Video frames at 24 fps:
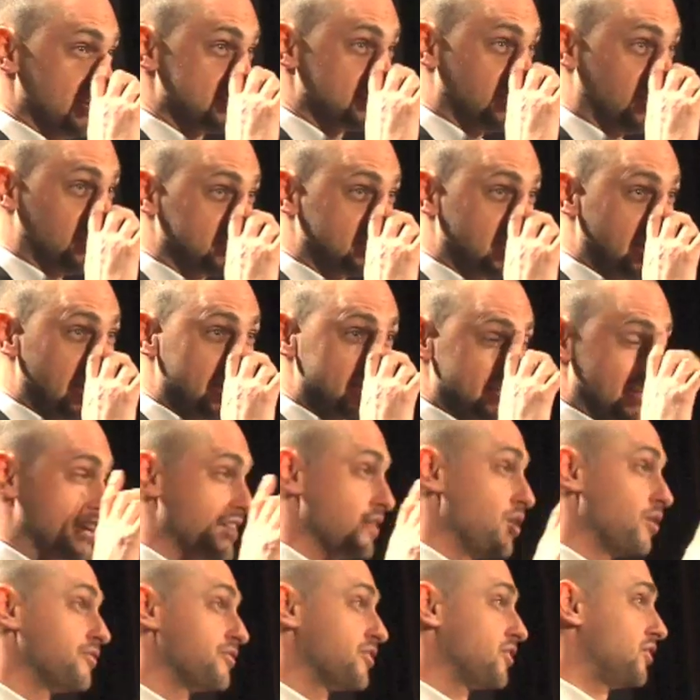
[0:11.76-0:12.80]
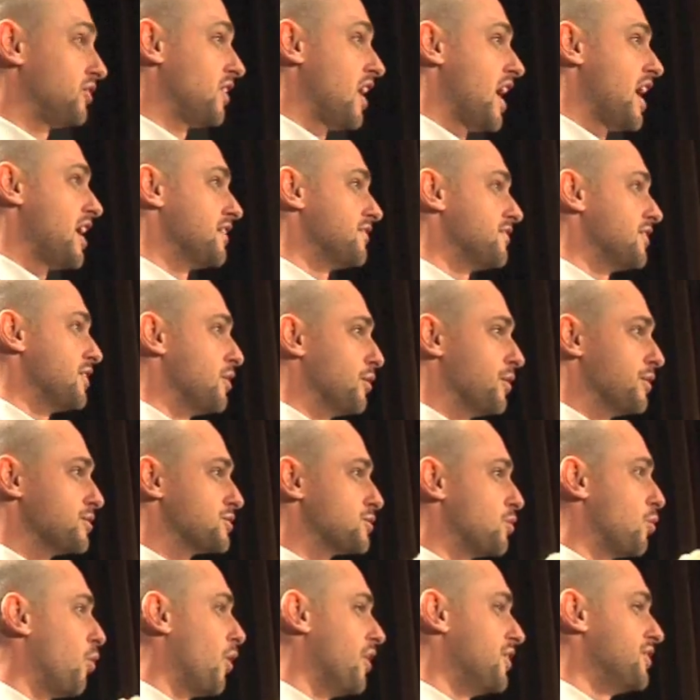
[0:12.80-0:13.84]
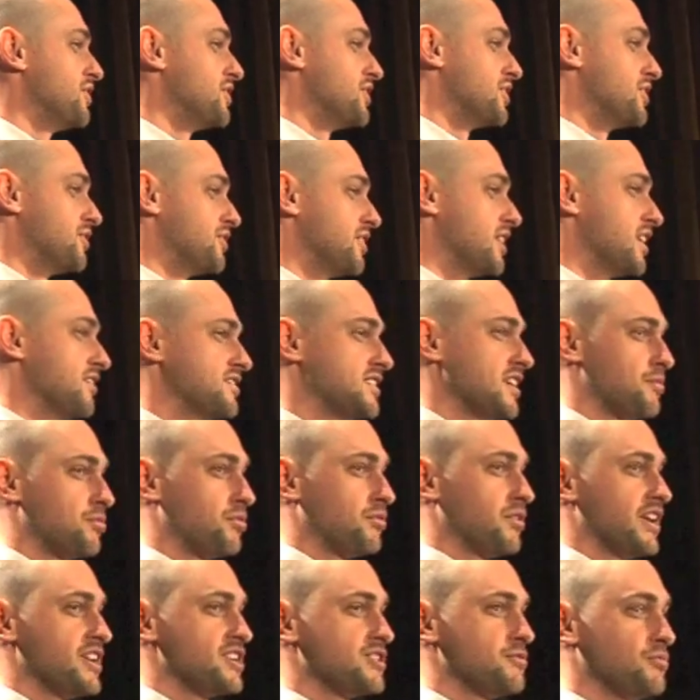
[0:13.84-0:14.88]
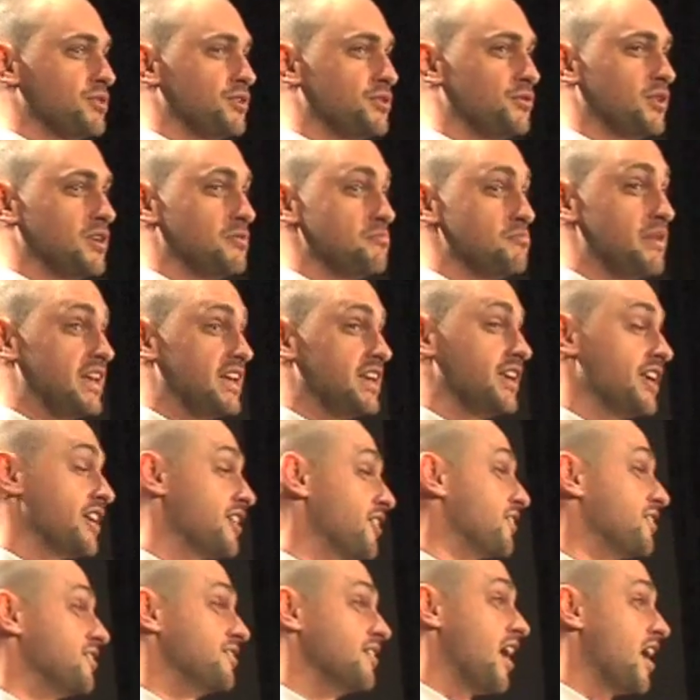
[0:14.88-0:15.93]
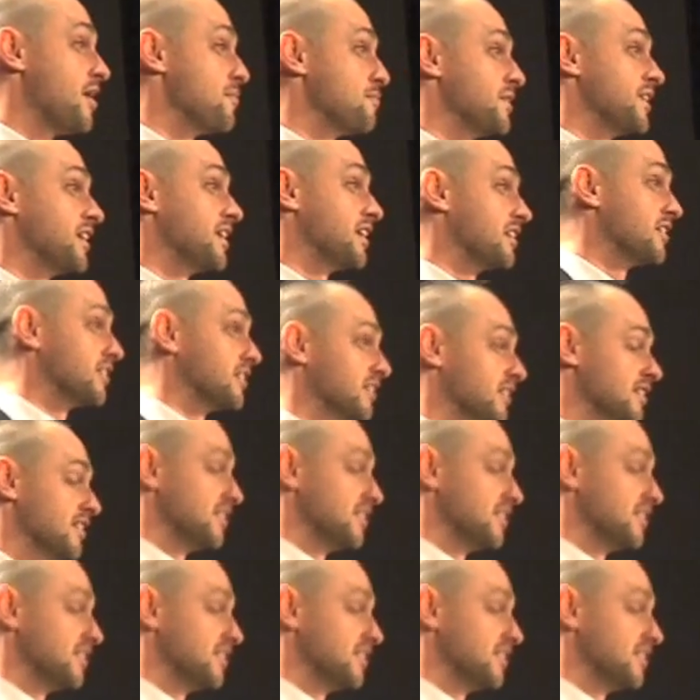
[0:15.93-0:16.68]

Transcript: is all it takes. And I know for a lot of you, it was 1 degree of separation between being here and not being here.